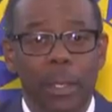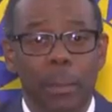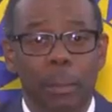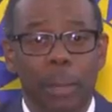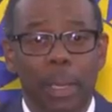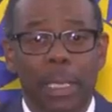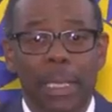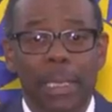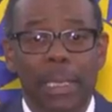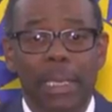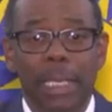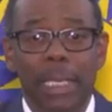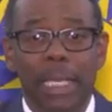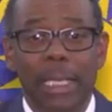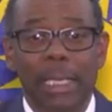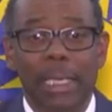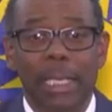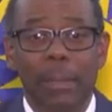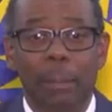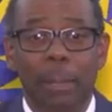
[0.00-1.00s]
But
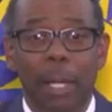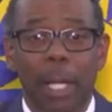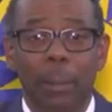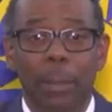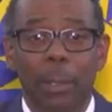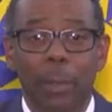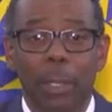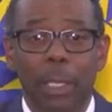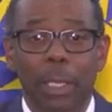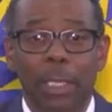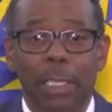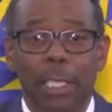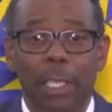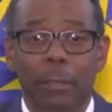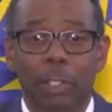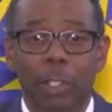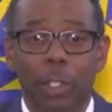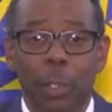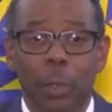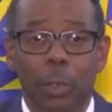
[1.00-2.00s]
Antiguans and Barbudans
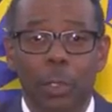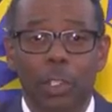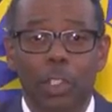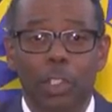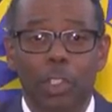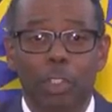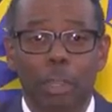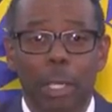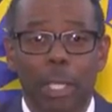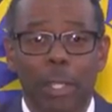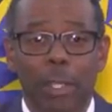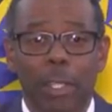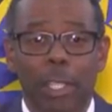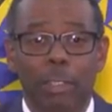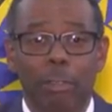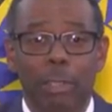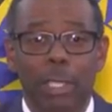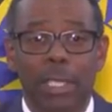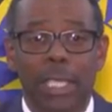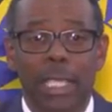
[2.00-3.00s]
have shown strength
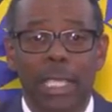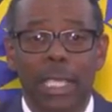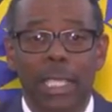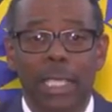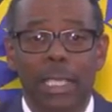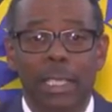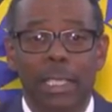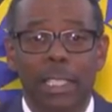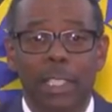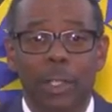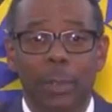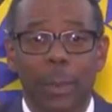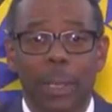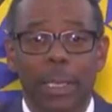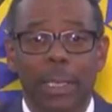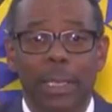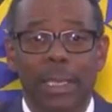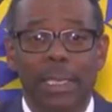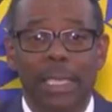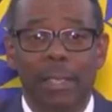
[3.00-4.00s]
and resilience in
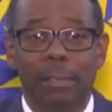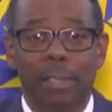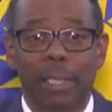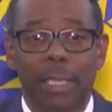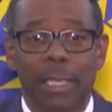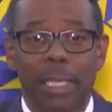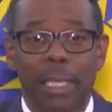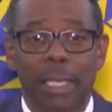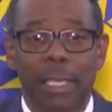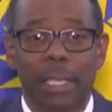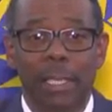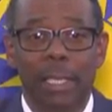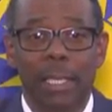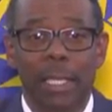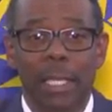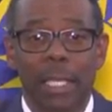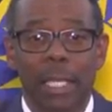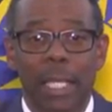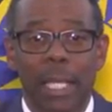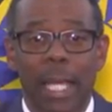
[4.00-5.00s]
2017,
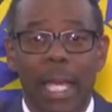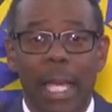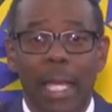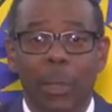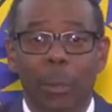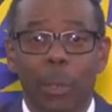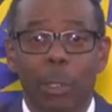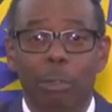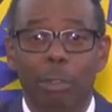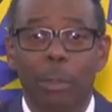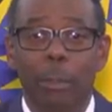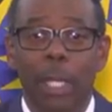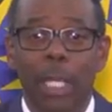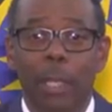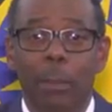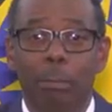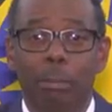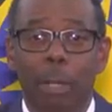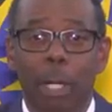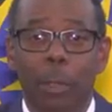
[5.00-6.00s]
and we
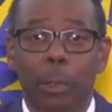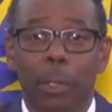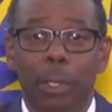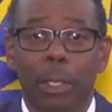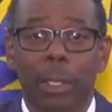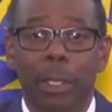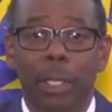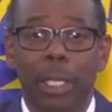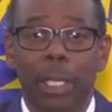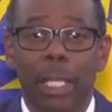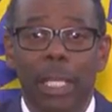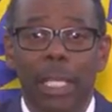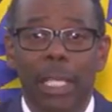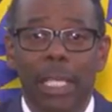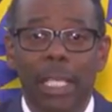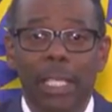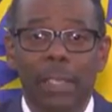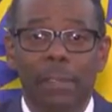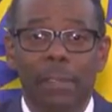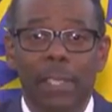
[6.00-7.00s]
remain proud,
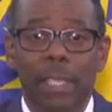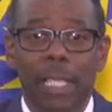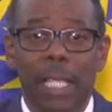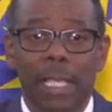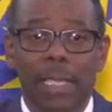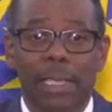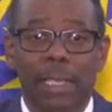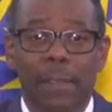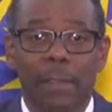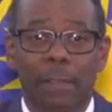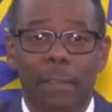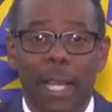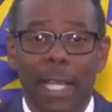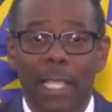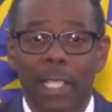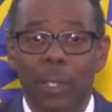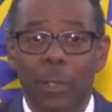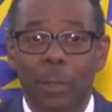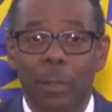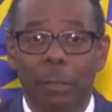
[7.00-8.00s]
even as the
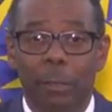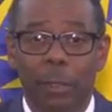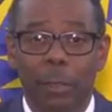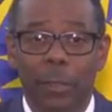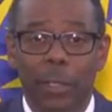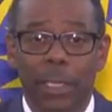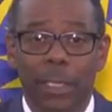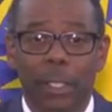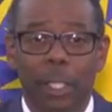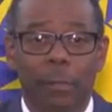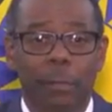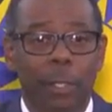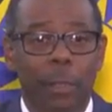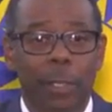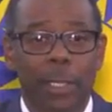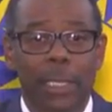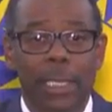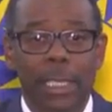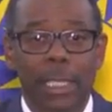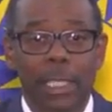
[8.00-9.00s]
value of
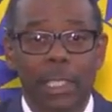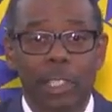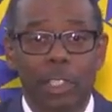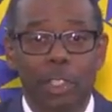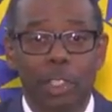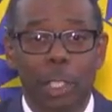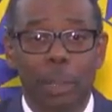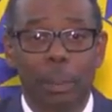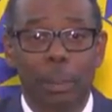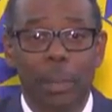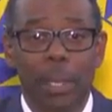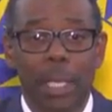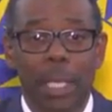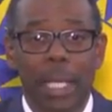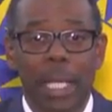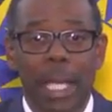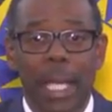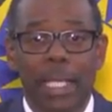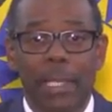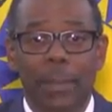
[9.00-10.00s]
our citizenship
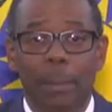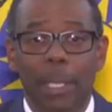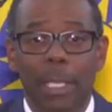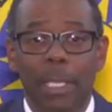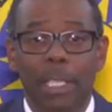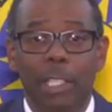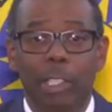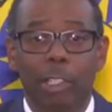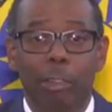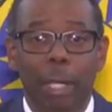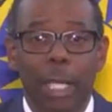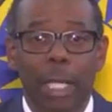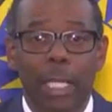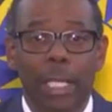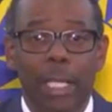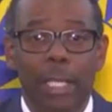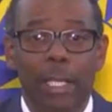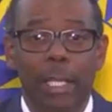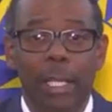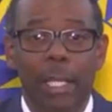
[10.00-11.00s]
has been
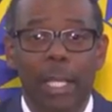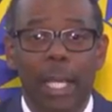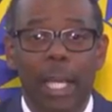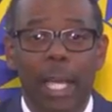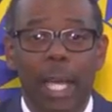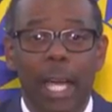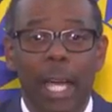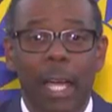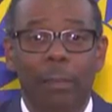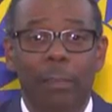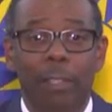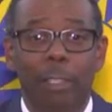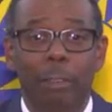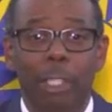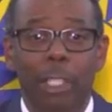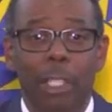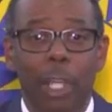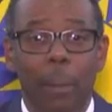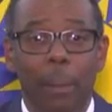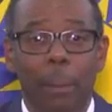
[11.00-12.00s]
degraded after a
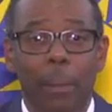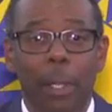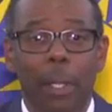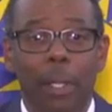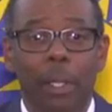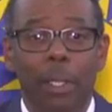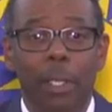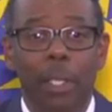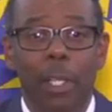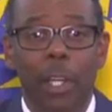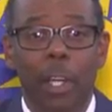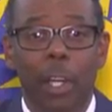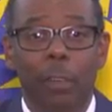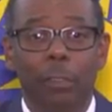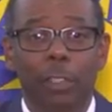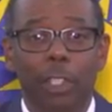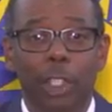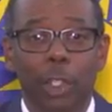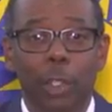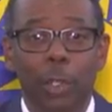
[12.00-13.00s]
number
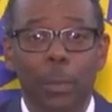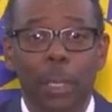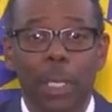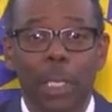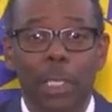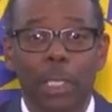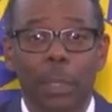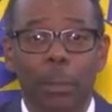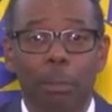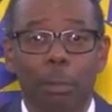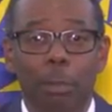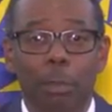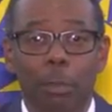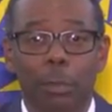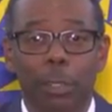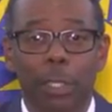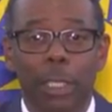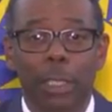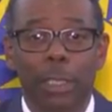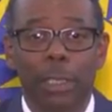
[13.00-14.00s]
of dubious
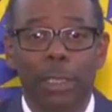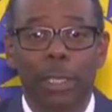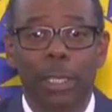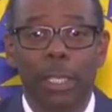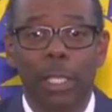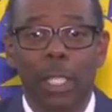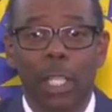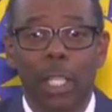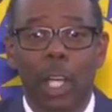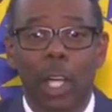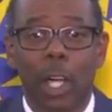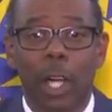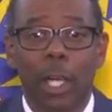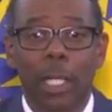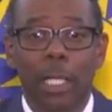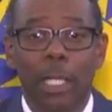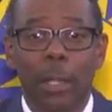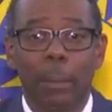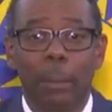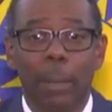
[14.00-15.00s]
approvals
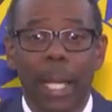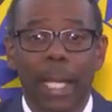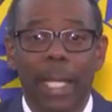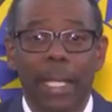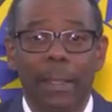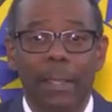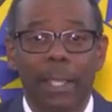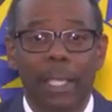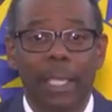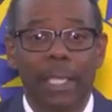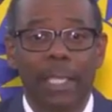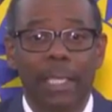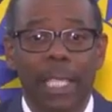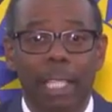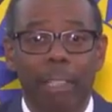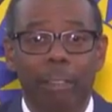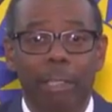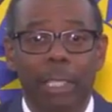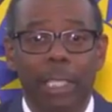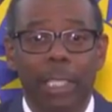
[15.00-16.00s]
undermine the
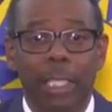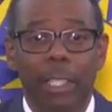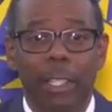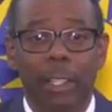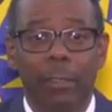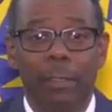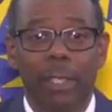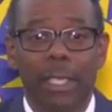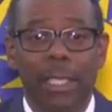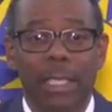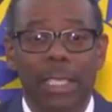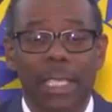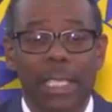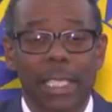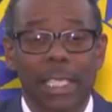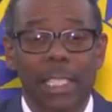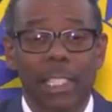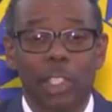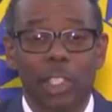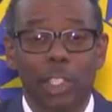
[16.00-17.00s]
integrity of the
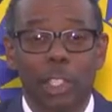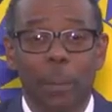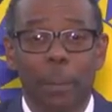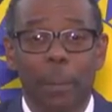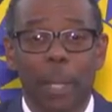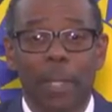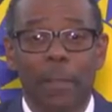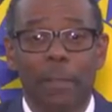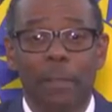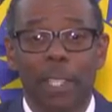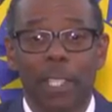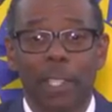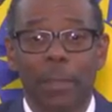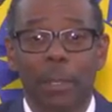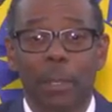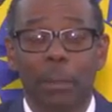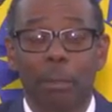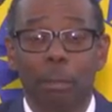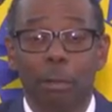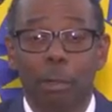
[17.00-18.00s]
Citizenship by
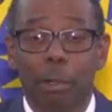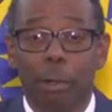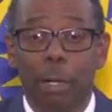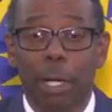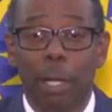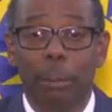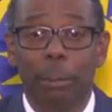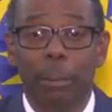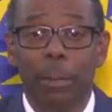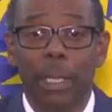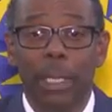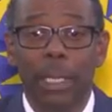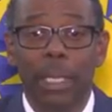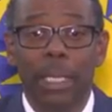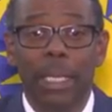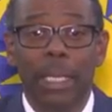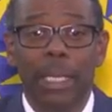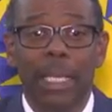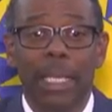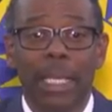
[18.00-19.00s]
Investment program,
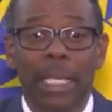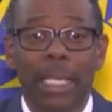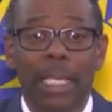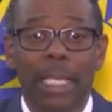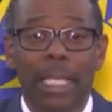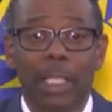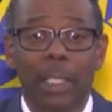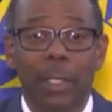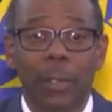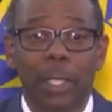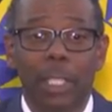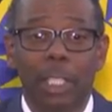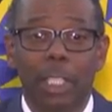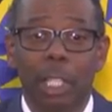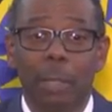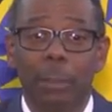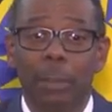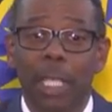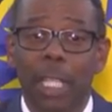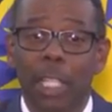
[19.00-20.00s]
leading to the
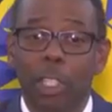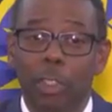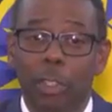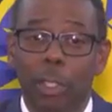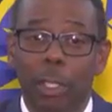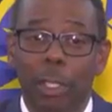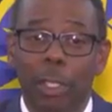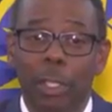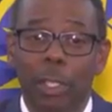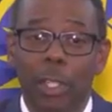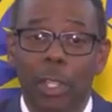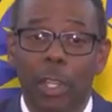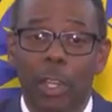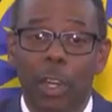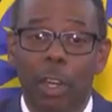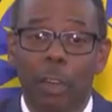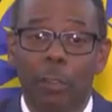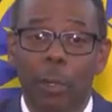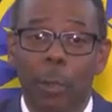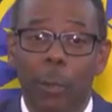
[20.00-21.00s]
termination
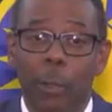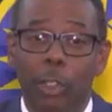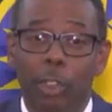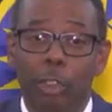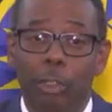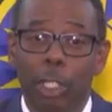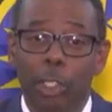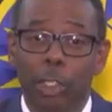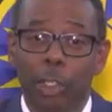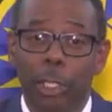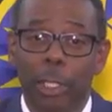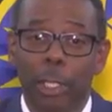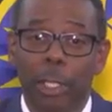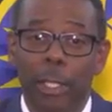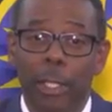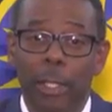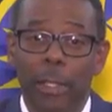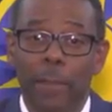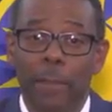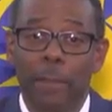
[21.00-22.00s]
of our treasured
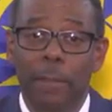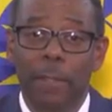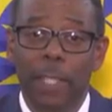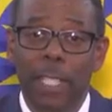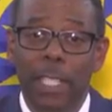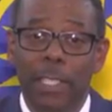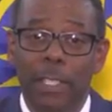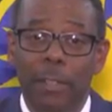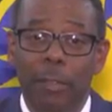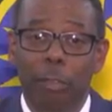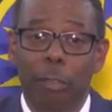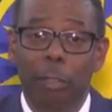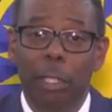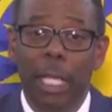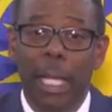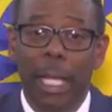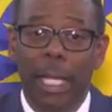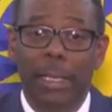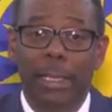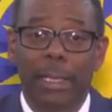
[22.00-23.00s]
visa-free
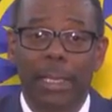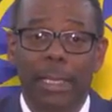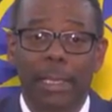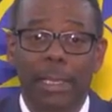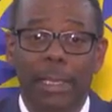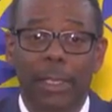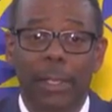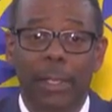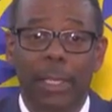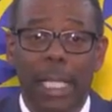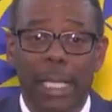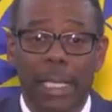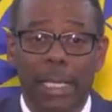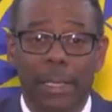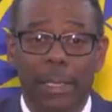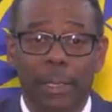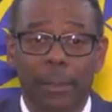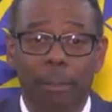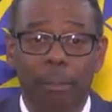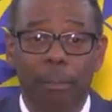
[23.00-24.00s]
access to
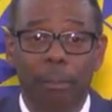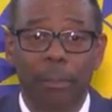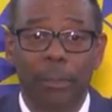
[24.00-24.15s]
Canada.